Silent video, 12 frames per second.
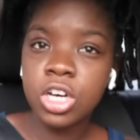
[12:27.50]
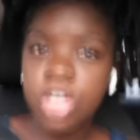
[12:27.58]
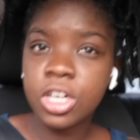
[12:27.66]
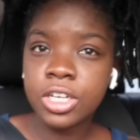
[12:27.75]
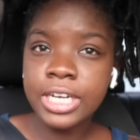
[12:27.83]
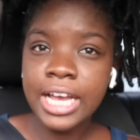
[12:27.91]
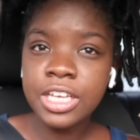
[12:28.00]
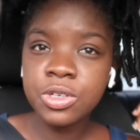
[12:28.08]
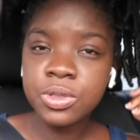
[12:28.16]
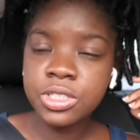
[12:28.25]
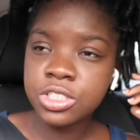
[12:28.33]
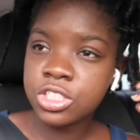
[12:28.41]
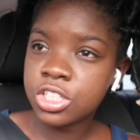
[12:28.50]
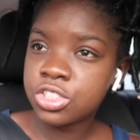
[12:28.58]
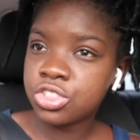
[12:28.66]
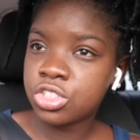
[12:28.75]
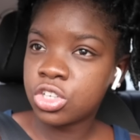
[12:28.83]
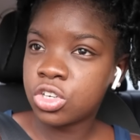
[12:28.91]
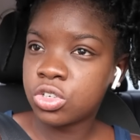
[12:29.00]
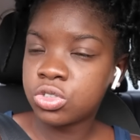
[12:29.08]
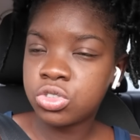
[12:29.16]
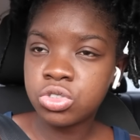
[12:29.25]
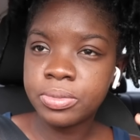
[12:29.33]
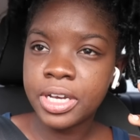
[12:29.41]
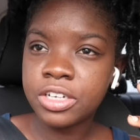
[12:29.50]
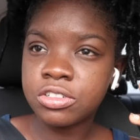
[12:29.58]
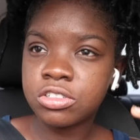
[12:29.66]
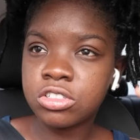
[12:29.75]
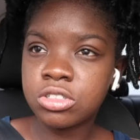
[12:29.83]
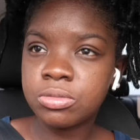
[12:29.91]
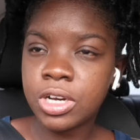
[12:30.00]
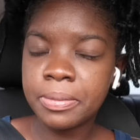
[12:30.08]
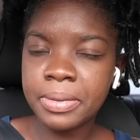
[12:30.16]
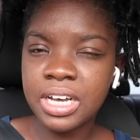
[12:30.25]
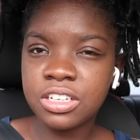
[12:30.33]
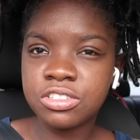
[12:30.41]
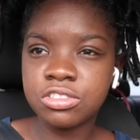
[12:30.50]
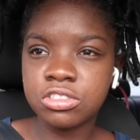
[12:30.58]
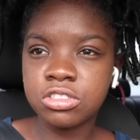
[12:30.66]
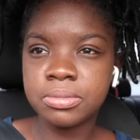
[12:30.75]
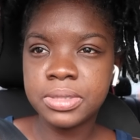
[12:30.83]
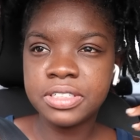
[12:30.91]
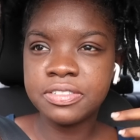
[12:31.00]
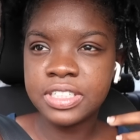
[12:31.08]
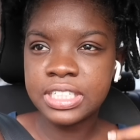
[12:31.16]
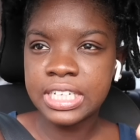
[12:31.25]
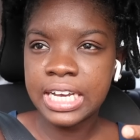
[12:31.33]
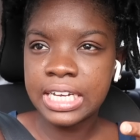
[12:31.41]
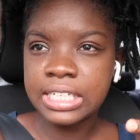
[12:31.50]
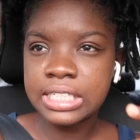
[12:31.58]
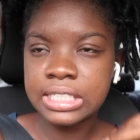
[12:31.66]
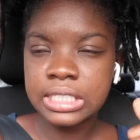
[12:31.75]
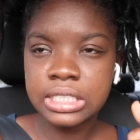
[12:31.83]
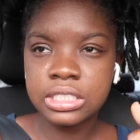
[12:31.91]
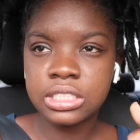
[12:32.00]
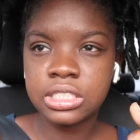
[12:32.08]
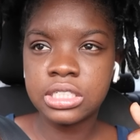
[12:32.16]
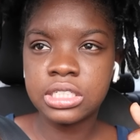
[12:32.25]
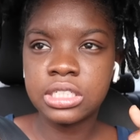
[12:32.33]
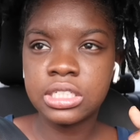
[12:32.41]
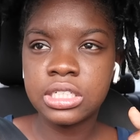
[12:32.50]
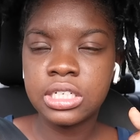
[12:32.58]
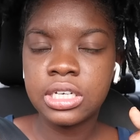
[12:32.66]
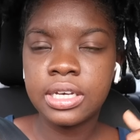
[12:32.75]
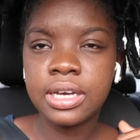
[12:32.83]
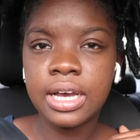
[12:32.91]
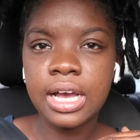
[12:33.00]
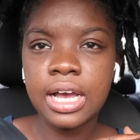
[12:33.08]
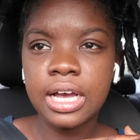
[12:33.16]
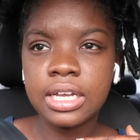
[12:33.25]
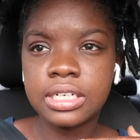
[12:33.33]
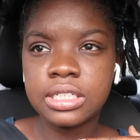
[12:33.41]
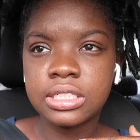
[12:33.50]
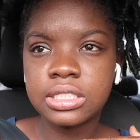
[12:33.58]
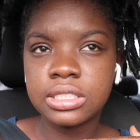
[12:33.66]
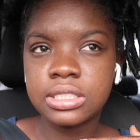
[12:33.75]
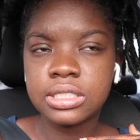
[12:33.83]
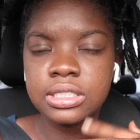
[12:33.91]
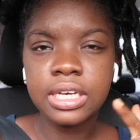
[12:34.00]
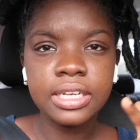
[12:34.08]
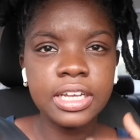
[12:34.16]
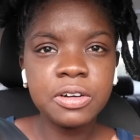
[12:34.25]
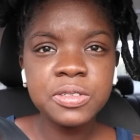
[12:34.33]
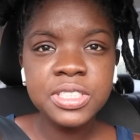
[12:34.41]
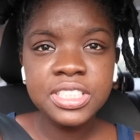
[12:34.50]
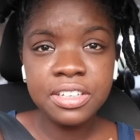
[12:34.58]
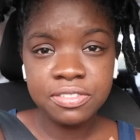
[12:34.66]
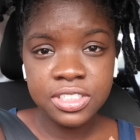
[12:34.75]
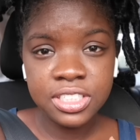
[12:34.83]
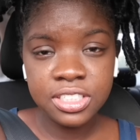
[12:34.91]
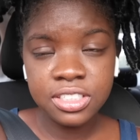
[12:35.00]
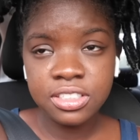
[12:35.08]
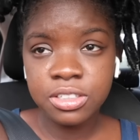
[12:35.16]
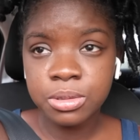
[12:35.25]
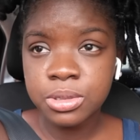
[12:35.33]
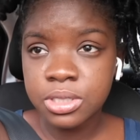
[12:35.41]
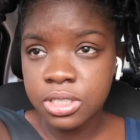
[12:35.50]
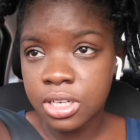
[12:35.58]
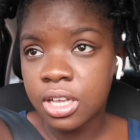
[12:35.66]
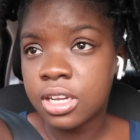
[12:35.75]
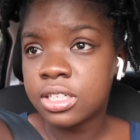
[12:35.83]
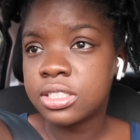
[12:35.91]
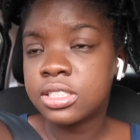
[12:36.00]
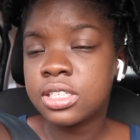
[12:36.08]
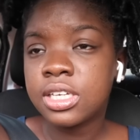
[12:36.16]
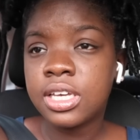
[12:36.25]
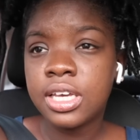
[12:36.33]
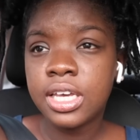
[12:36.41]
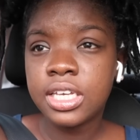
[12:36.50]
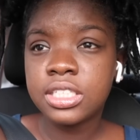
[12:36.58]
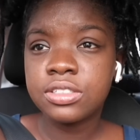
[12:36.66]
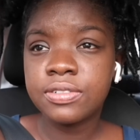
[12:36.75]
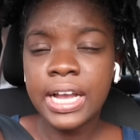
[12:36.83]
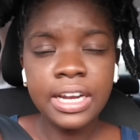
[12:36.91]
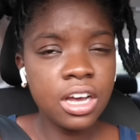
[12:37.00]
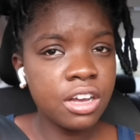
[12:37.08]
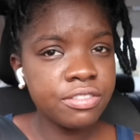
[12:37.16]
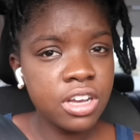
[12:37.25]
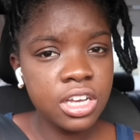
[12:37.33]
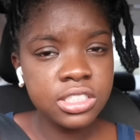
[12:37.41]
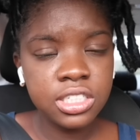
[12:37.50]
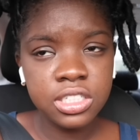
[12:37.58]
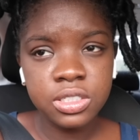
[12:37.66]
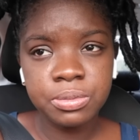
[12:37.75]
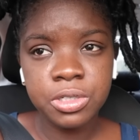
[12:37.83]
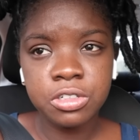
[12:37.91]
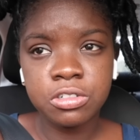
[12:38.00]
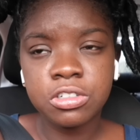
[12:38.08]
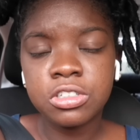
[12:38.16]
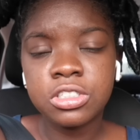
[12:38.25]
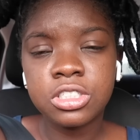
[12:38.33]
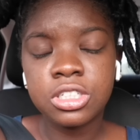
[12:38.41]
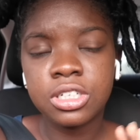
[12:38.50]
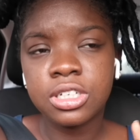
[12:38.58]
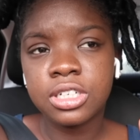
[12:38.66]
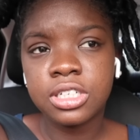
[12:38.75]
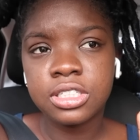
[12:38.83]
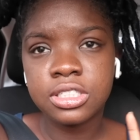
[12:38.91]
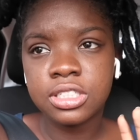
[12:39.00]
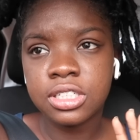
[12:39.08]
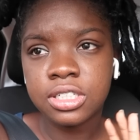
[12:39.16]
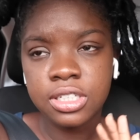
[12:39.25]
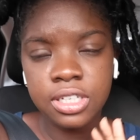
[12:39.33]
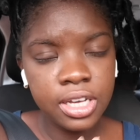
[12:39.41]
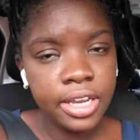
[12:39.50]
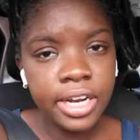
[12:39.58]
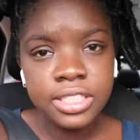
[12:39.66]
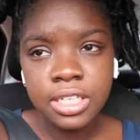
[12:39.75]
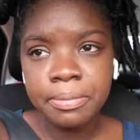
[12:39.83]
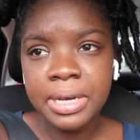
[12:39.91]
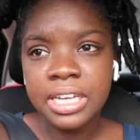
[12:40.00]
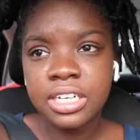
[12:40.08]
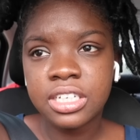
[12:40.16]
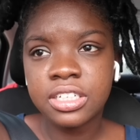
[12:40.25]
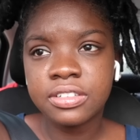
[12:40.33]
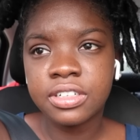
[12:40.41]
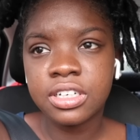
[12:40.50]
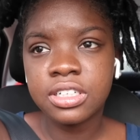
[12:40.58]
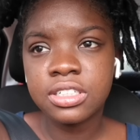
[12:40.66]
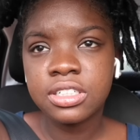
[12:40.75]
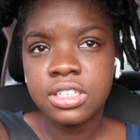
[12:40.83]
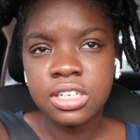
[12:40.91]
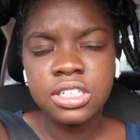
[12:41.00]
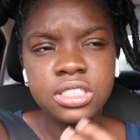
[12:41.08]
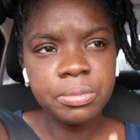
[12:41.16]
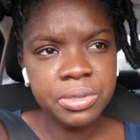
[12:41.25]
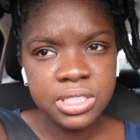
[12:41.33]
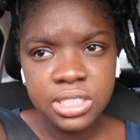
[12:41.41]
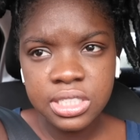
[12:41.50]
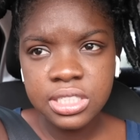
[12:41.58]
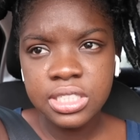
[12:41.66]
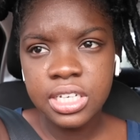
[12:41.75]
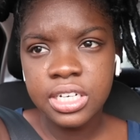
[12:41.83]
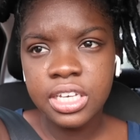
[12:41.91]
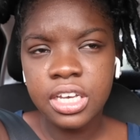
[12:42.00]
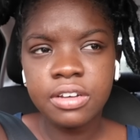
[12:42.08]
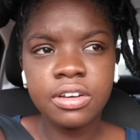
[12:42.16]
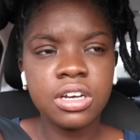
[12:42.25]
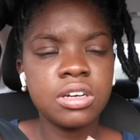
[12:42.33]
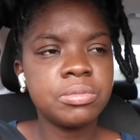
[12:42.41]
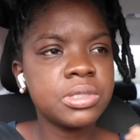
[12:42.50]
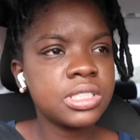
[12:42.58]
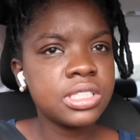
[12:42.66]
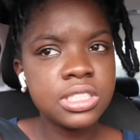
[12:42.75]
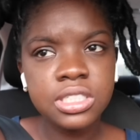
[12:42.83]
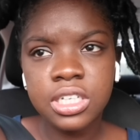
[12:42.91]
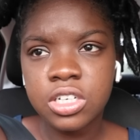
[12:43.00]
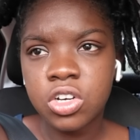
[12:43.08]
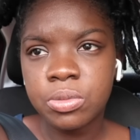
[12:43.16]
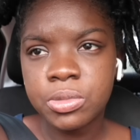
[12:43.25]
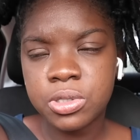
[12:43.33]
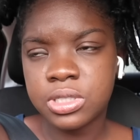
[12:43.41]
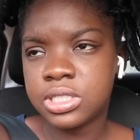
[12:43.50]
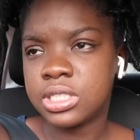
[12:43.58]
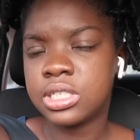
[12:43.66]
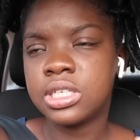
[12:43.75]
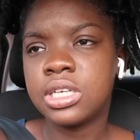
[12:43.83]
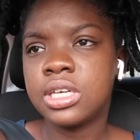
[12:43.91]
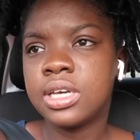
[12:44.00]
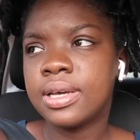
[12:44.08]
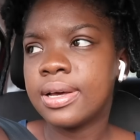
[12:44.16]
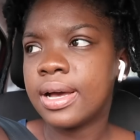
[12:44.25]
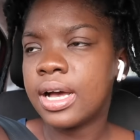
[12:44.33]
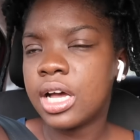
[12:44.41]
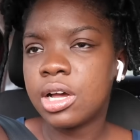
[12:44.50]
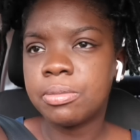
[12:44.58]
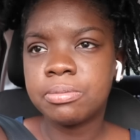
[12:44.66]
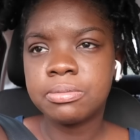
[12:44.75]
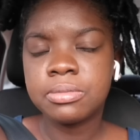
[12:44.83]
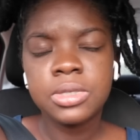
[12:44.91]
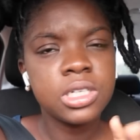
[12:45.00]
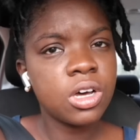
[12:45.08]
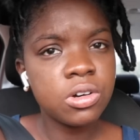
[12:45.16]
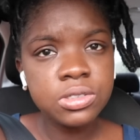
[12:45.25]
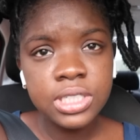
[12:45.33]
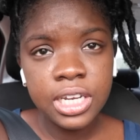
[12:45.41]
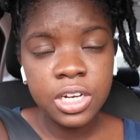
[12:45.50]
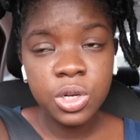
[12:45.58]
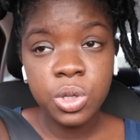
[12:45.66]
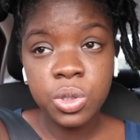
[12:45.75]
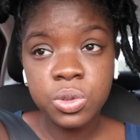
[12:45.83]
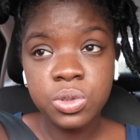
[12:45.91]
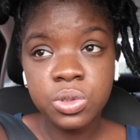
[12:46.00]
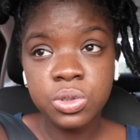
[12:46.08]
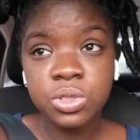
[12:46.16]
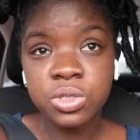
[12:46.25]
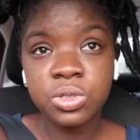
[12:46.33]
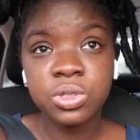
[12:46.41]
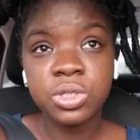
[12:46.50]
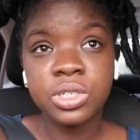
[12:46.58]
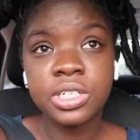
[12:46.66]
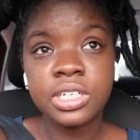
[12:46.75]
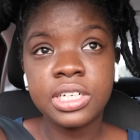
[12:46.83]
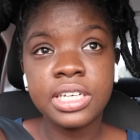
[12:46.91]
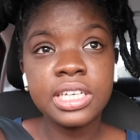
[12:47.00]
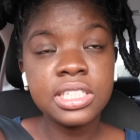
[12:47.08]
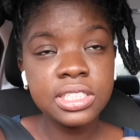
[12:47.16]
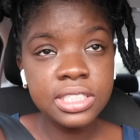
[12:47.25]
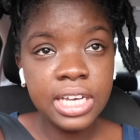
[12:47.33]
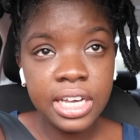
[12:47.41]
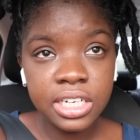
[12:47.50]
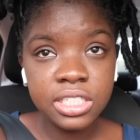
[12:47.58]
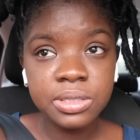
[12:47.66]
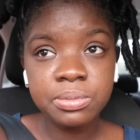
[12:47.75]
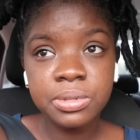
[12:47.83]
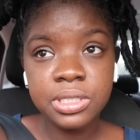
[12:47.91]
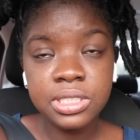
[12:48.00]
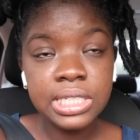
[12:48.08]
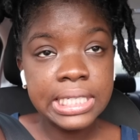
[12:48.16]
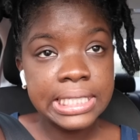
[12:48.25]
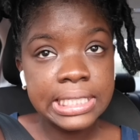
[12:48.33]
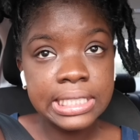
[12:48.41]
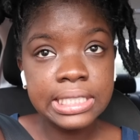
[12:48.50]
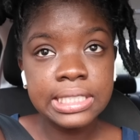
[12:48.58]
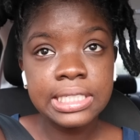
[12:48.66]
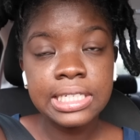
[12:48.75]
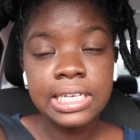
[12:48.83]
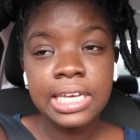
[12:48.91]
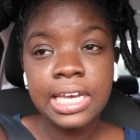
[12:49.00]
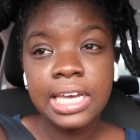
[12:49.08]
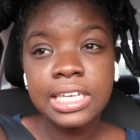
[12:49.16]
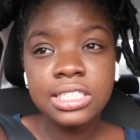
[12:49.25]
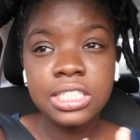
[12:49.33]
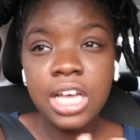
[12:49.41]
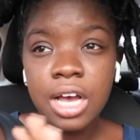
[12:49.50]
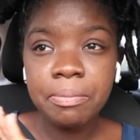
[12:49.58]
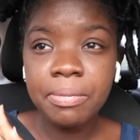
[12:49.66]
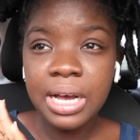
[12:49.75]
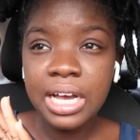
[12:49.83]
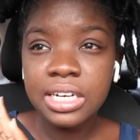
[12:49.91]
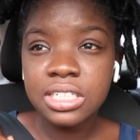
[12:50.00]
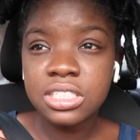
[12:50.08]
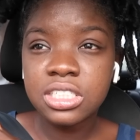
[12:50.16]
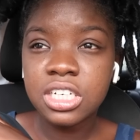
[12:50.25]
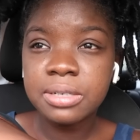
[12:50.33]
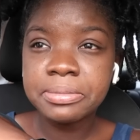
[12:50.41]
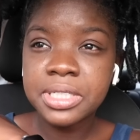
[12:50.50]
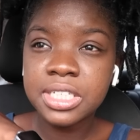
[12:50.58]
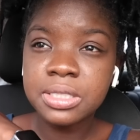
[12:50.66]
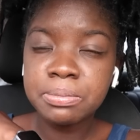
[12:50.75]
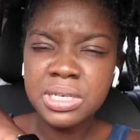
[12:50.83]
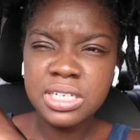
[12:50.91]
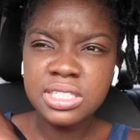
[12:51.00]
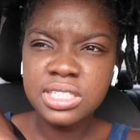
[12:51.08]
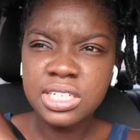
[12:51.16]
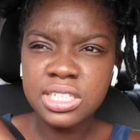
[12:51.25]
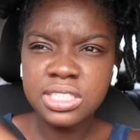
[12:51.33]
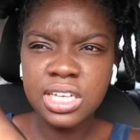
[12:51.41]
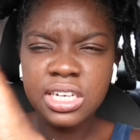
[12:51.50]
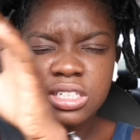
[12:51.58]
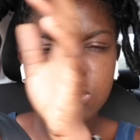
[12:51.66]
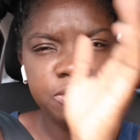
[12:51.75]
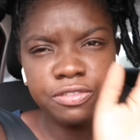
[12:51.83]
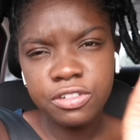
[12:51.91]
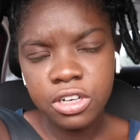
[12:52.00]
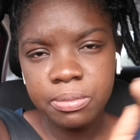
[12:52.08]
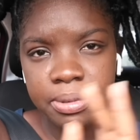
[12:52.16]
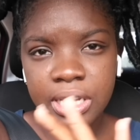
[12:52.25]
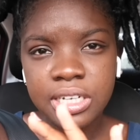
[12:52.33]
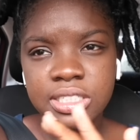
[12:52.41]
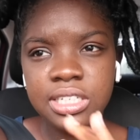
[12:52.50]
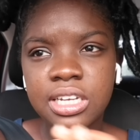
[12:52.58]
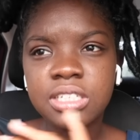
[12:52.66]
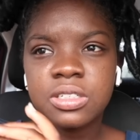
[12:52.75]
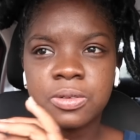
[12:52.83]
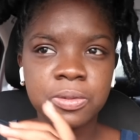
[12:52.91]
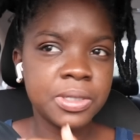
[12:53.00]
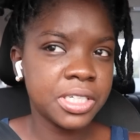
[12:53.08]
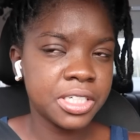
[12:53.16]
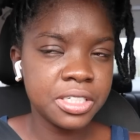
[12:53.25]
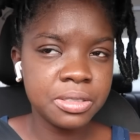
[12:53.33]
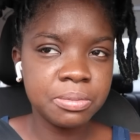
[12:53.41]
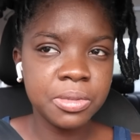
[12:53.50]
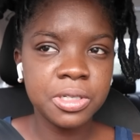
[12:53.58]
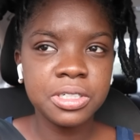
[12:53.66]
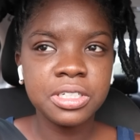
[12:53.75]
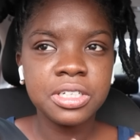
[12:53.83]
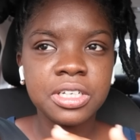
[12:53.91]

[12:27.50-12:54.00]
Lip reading: that unit just now, two bedroom, one bathroom, living, dining, kitchen, and yeah, that was $70,000. It's right off Canton Spring Road, so it's not a bad area. It's a pretty decent area, pretty decent community. The outside of the house looks good. The inside is clean. It's not bad in terms of spacing. The floor plan is a little weird, but